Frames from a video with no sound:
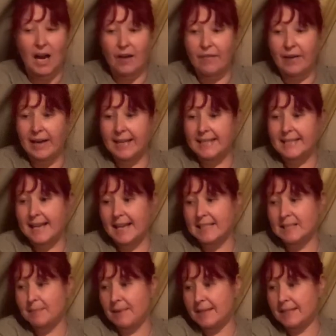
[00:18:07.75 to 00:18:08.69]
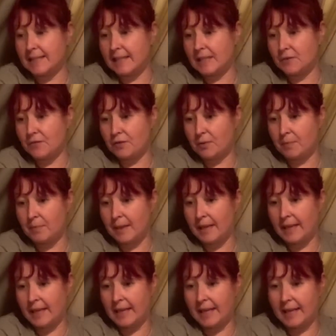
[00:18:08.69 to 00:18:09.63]
I've had a text message from
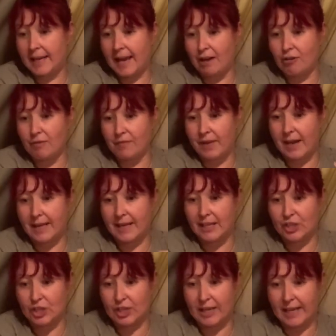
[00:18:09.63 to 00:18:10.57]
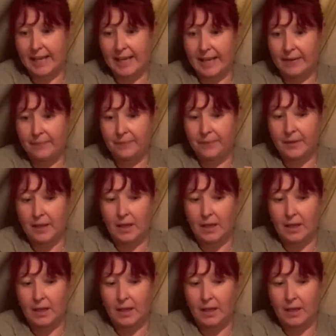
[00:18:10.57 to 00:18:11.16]
the caravan engineer